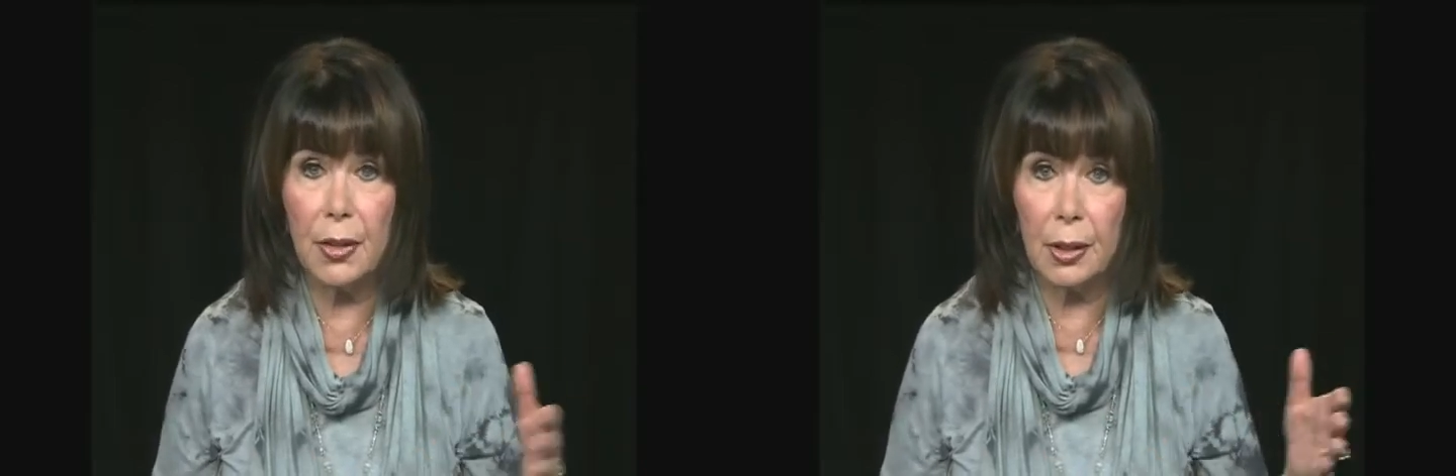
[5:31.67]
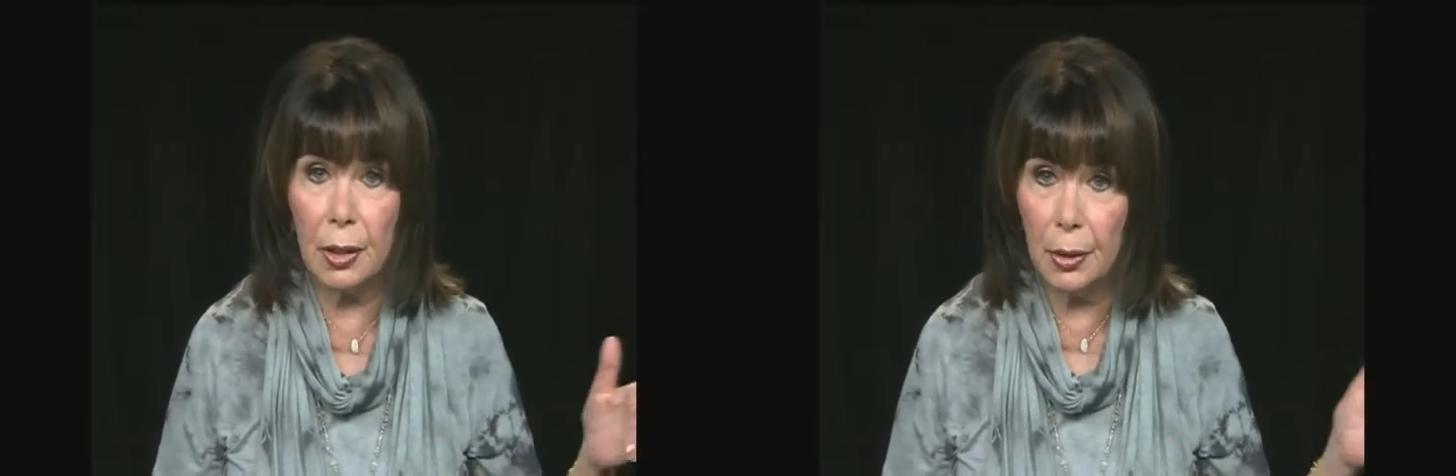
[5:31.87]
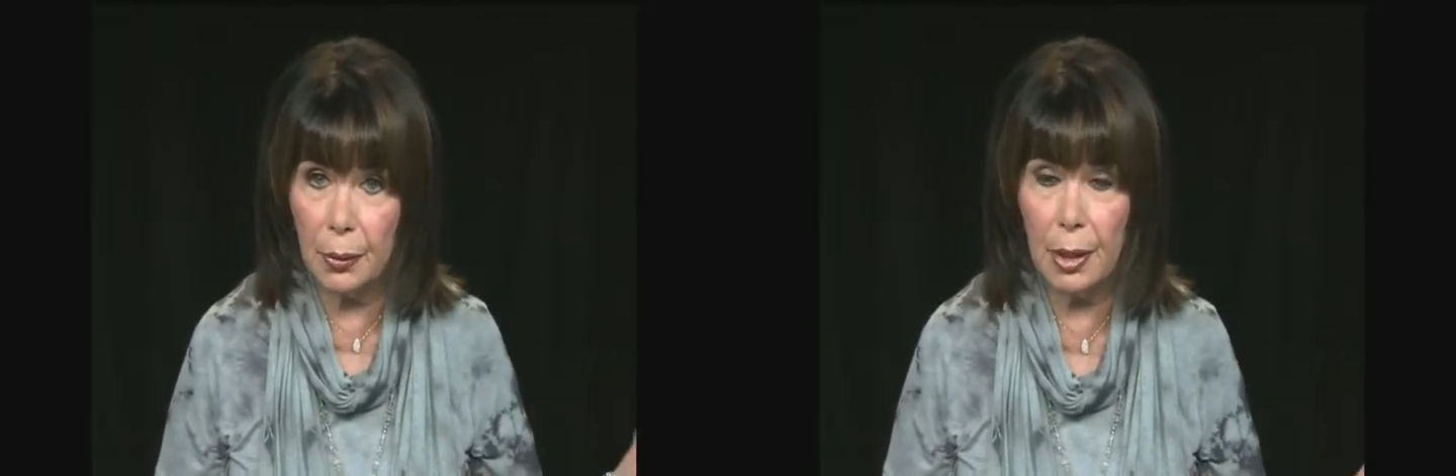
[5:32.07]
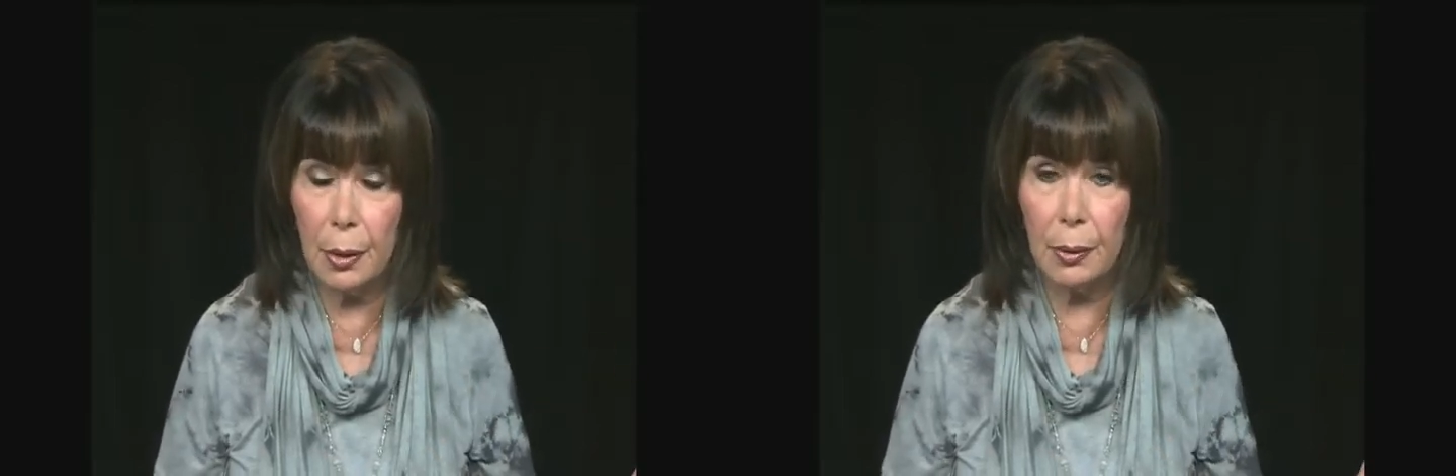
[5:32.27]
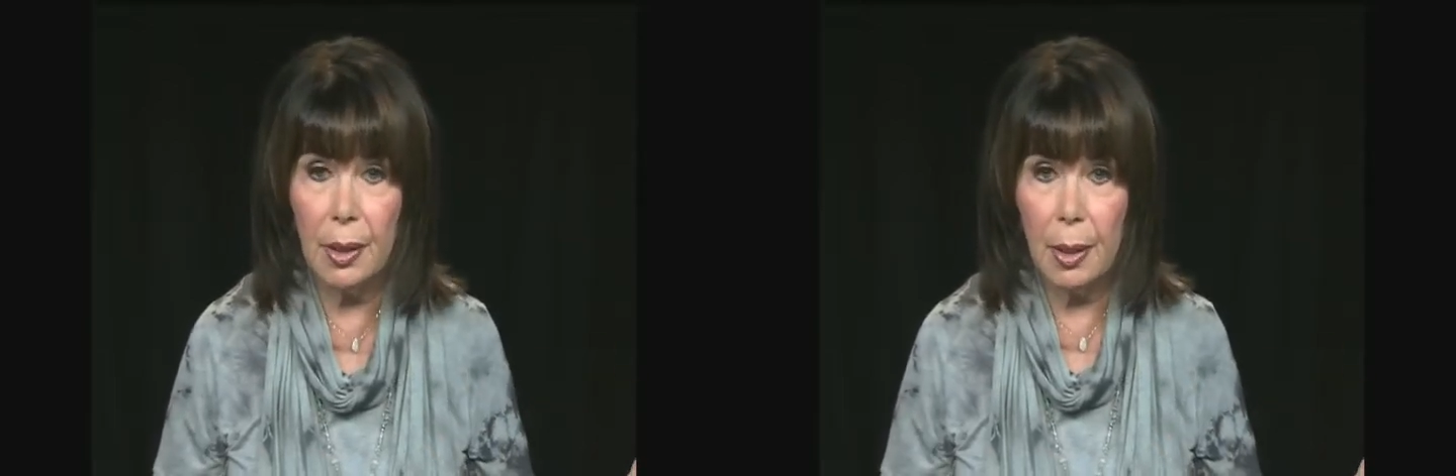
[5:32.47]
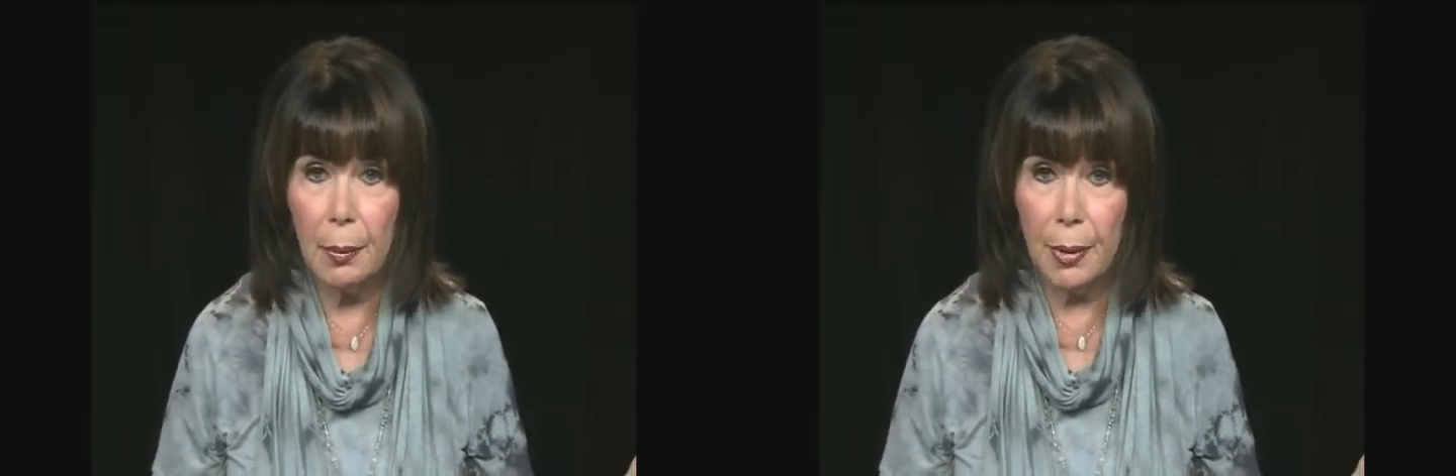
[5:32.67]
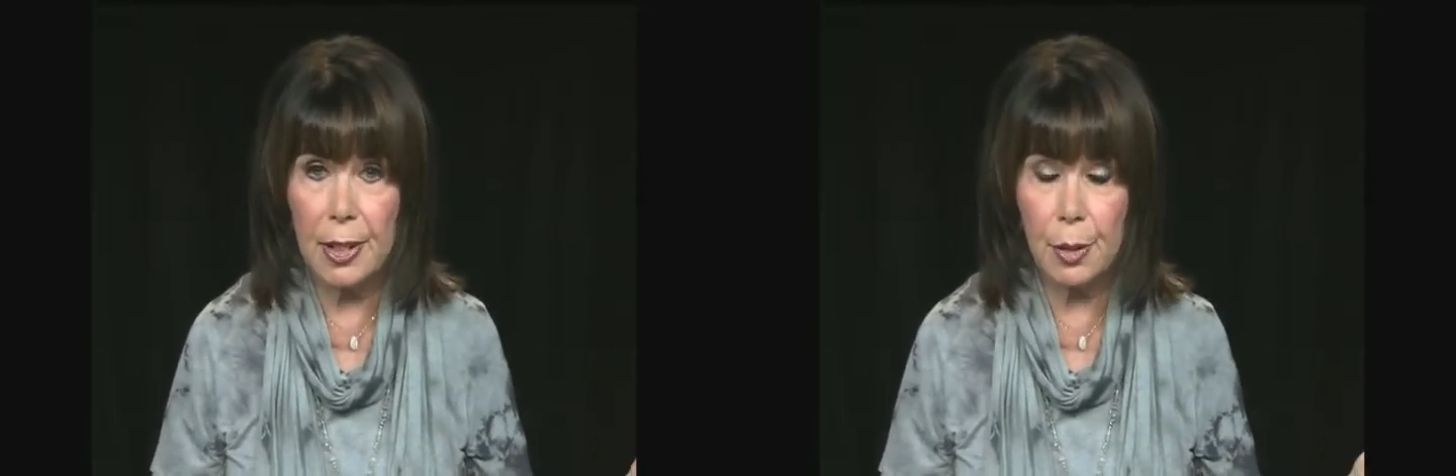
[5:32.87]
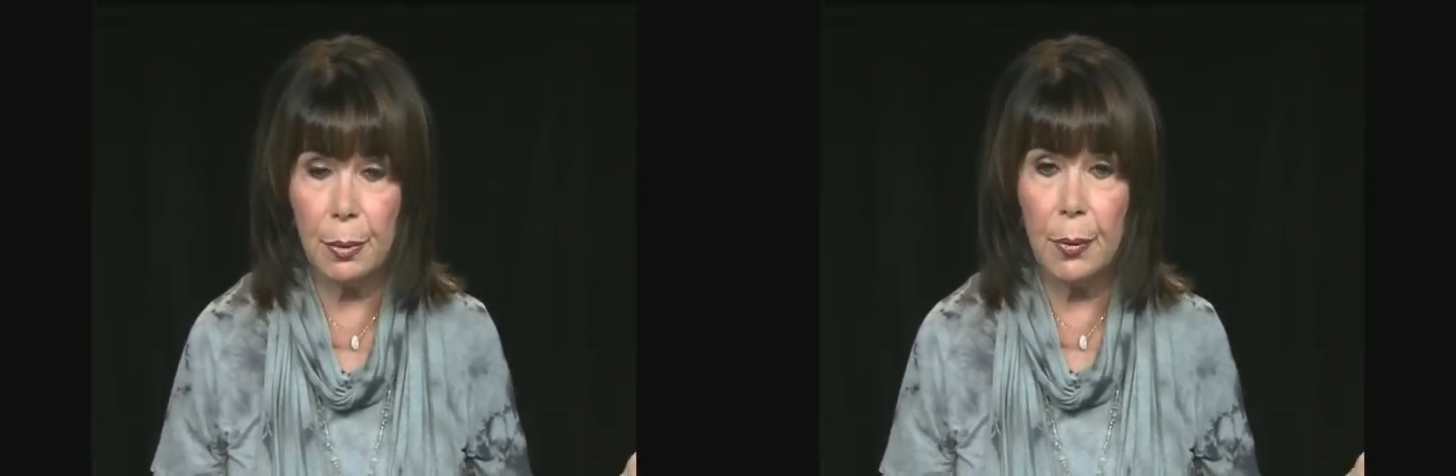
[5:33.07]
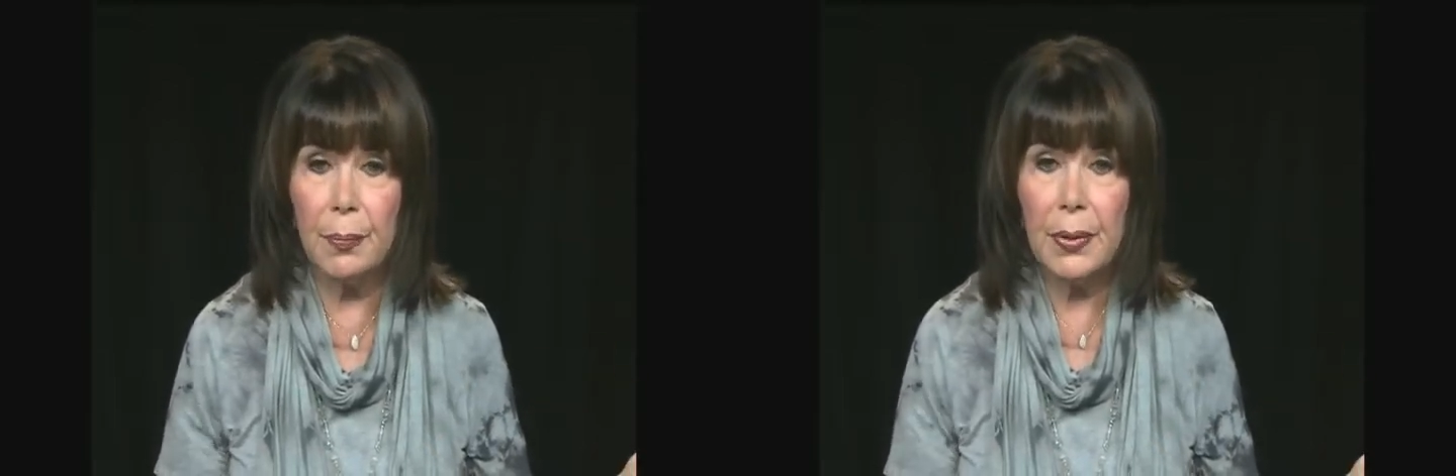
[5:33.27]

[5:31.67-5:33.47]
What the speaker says: the Colonial press room,